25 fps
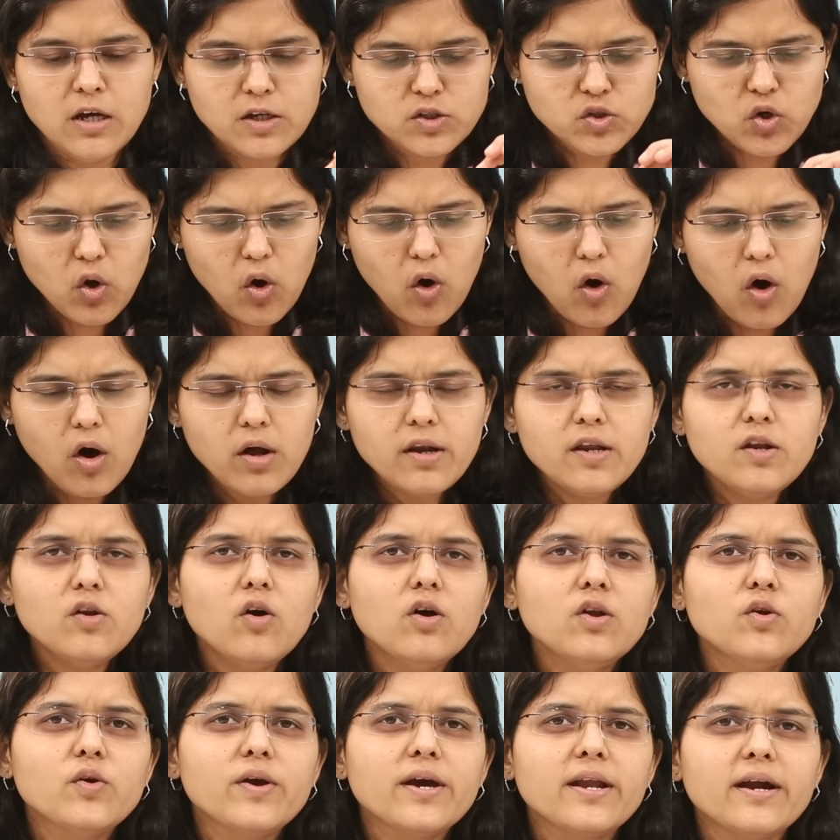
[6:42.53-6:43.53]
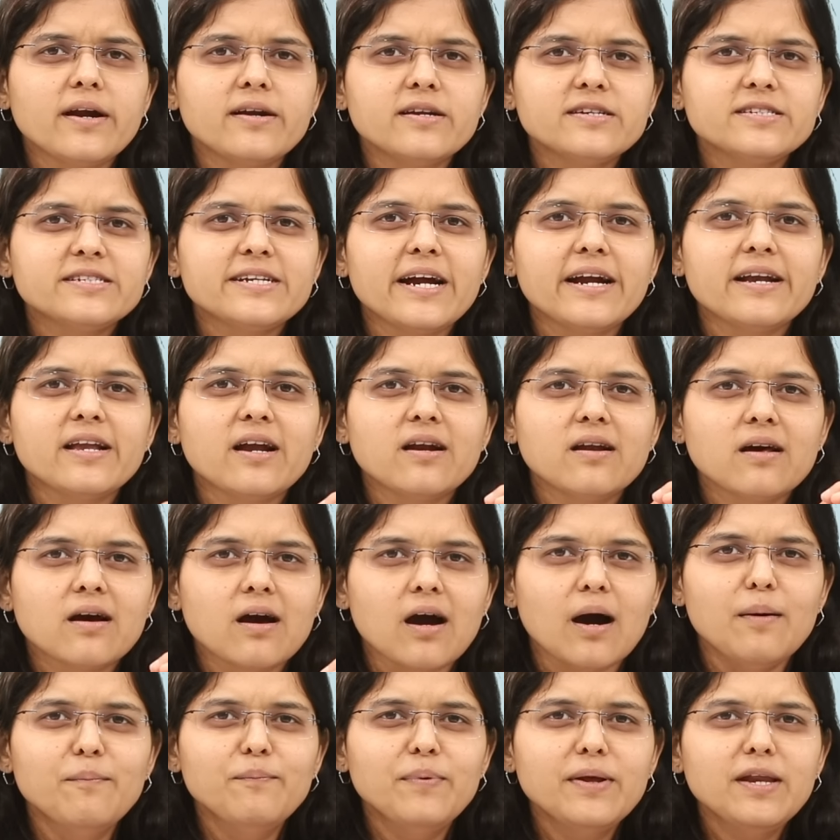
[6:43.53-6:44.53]
So all in all, you can understand that the
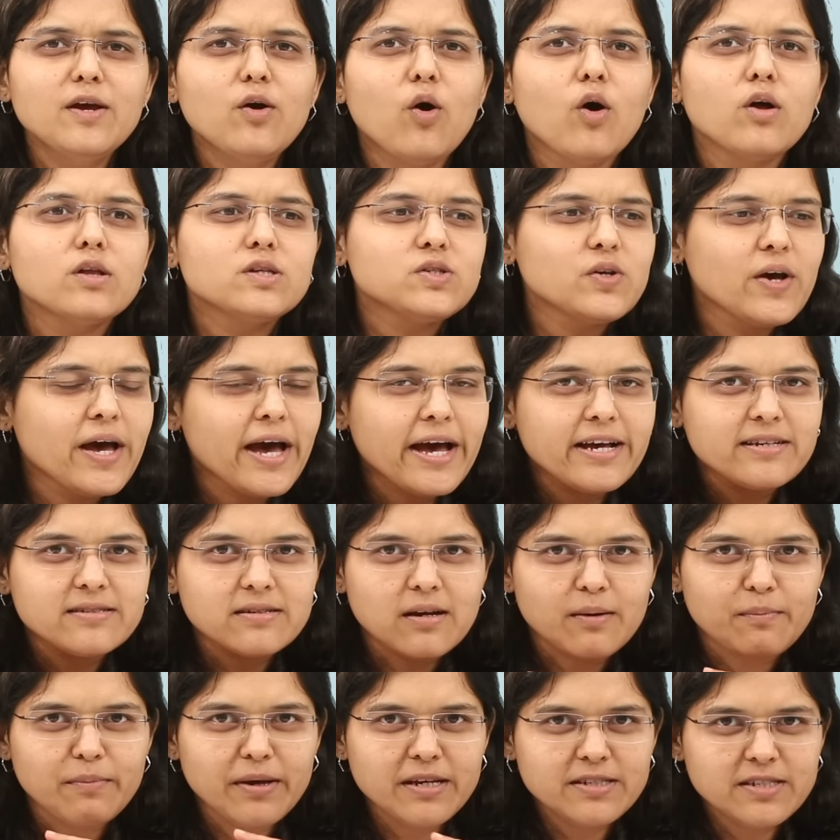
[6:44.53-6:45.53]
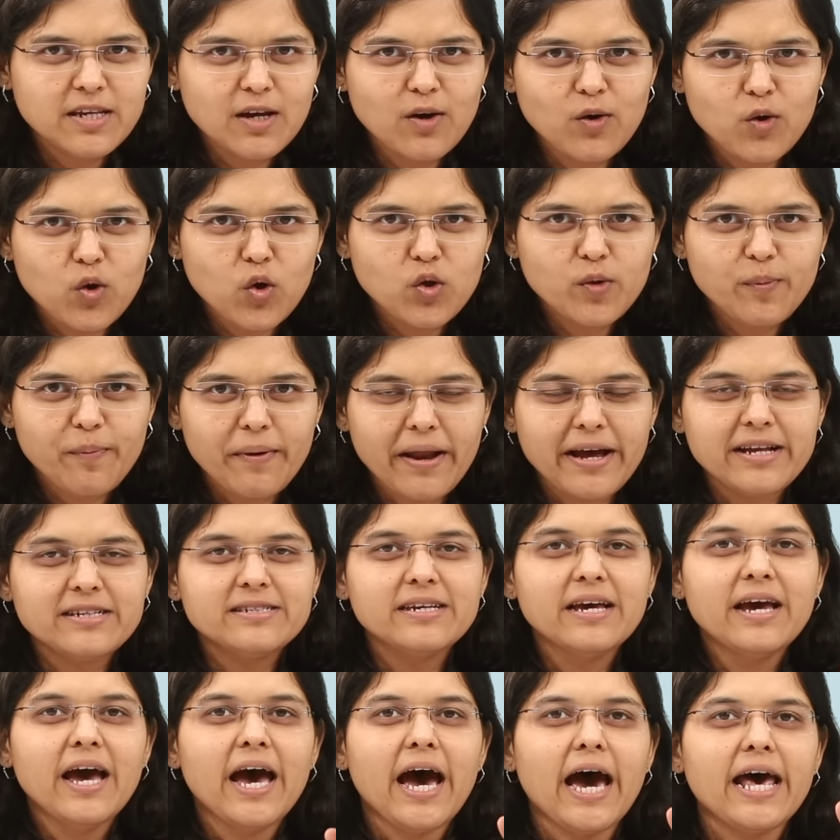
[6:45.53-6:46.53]
company also has amazing growth
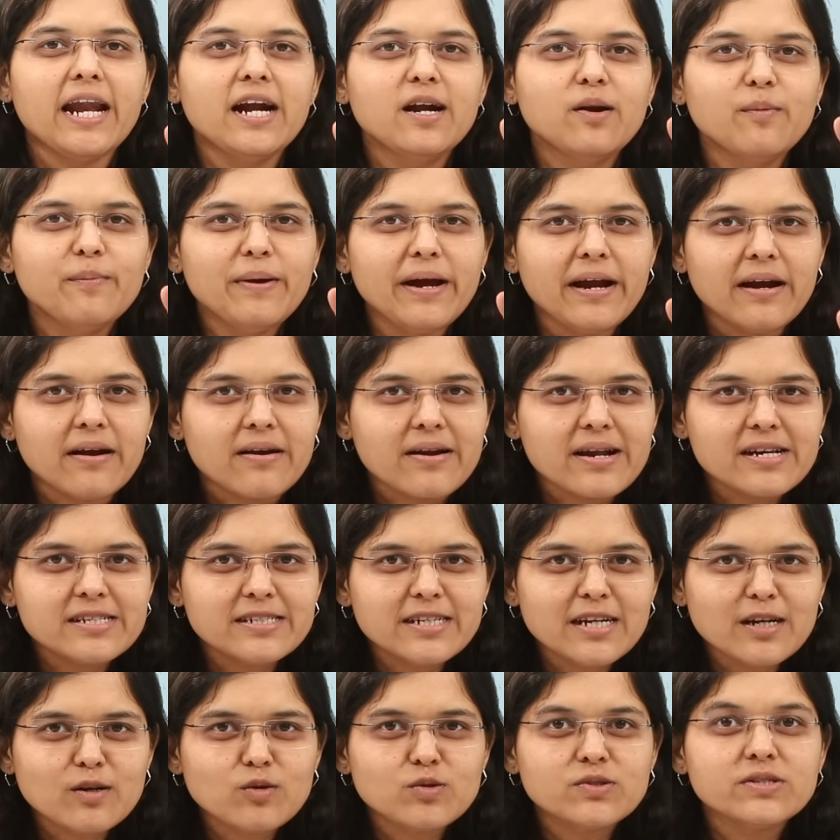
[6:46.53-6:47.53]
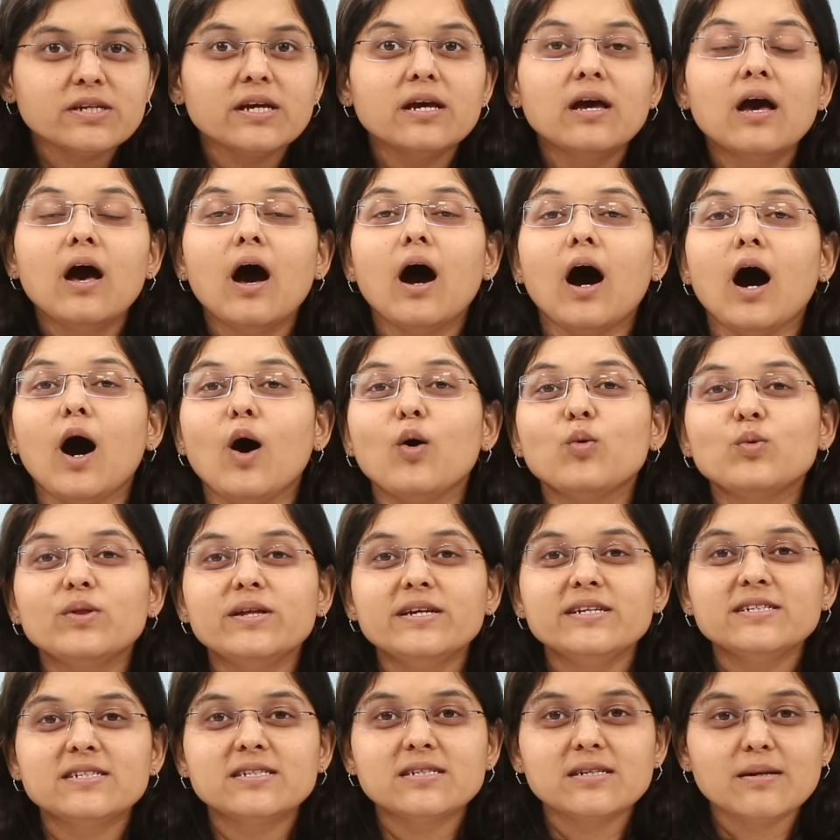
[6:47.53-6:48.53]
plans, and it will be interesting to see how
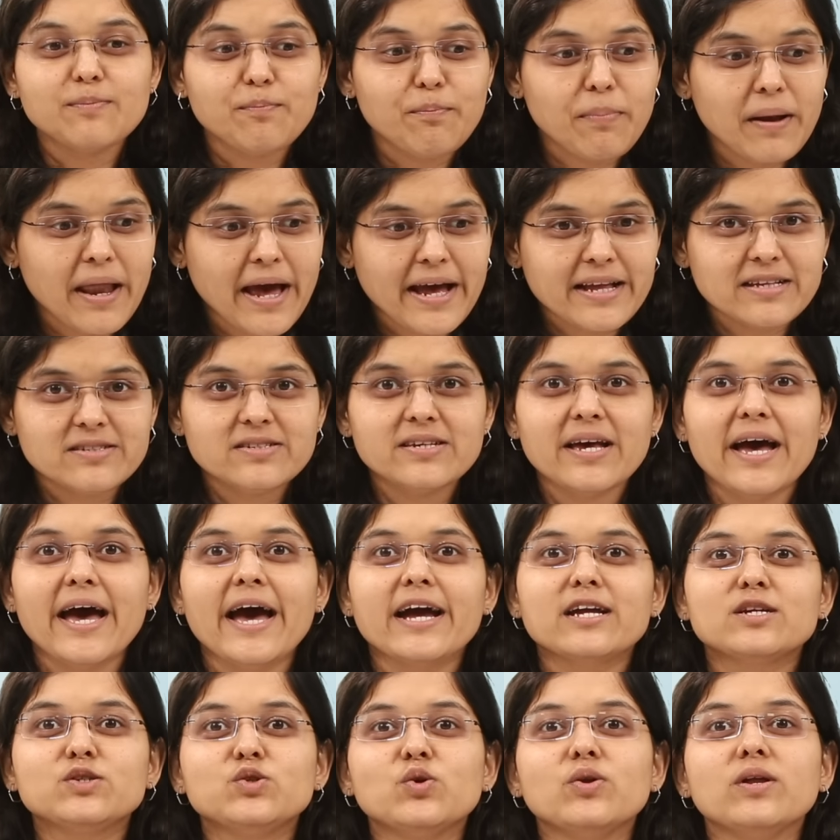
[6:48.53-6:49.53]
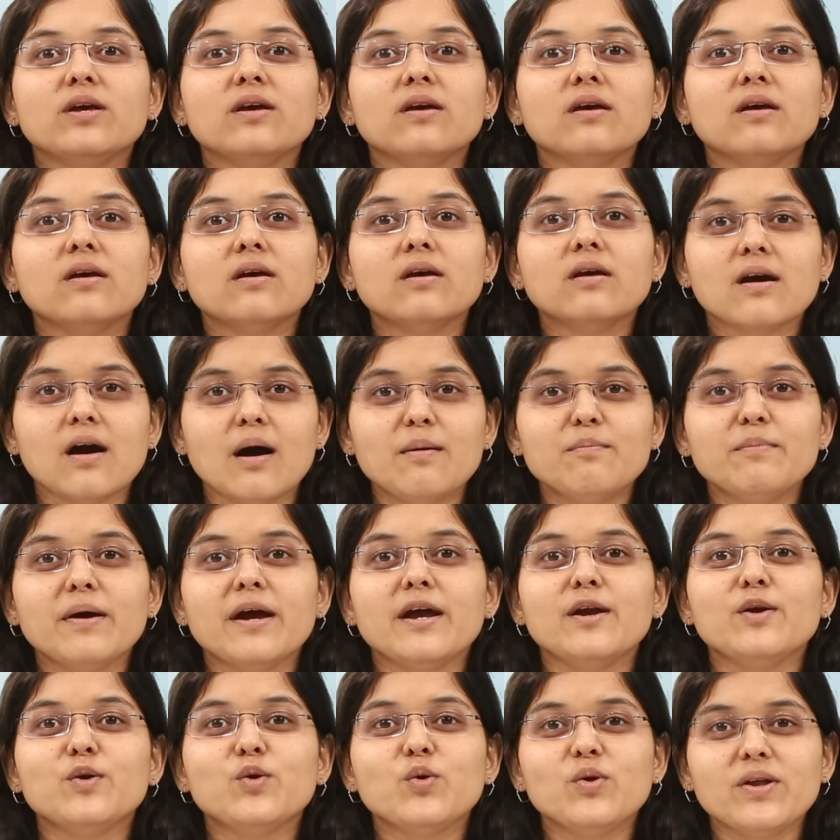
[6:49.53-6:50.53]
these plans actually come
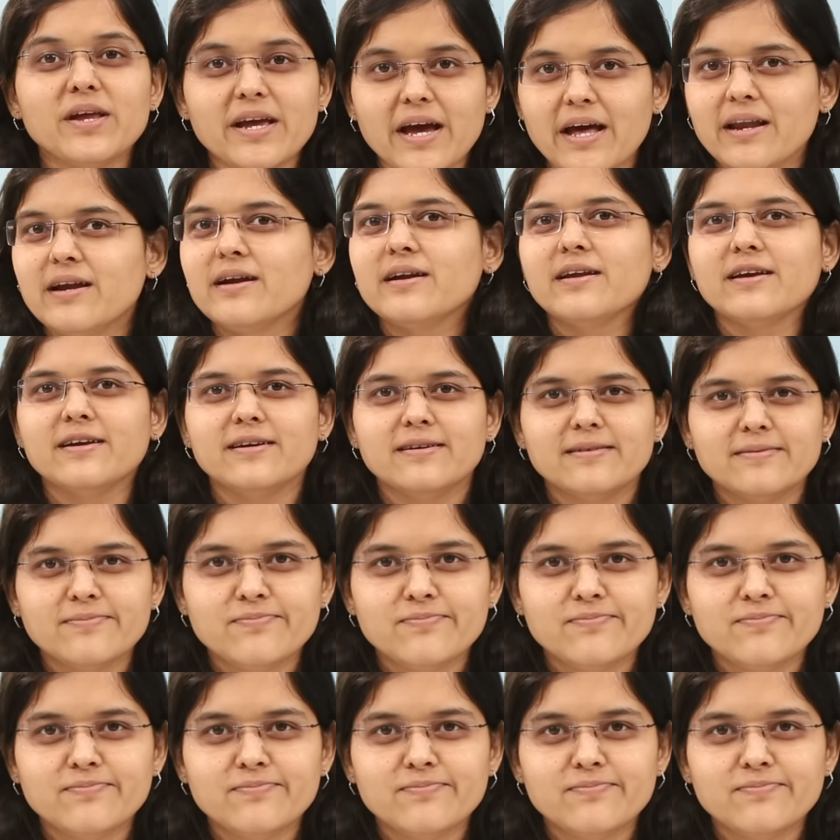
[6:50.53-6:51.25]
into reality.